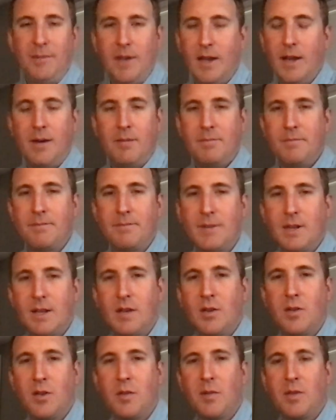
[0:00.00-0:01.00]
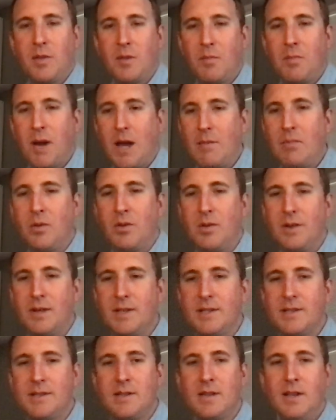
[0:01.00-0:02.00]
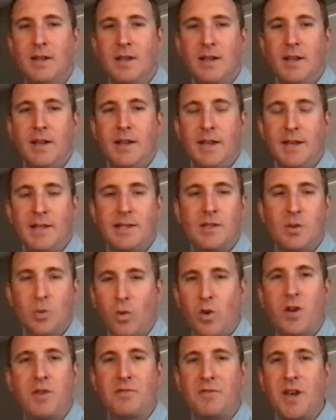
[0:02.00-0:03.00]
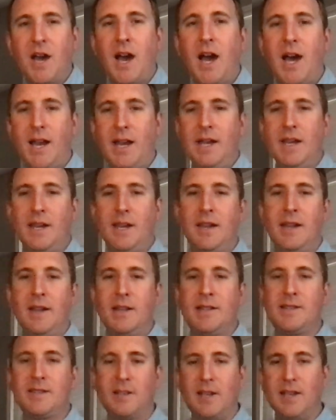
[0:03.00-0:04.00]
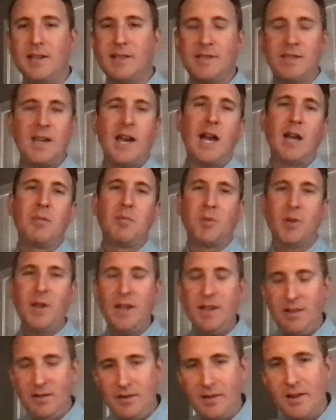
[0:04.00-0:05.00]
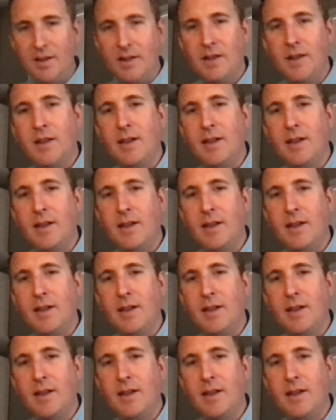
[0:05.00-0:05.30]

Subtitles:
The Bible is the Word of God, and it's God breathed,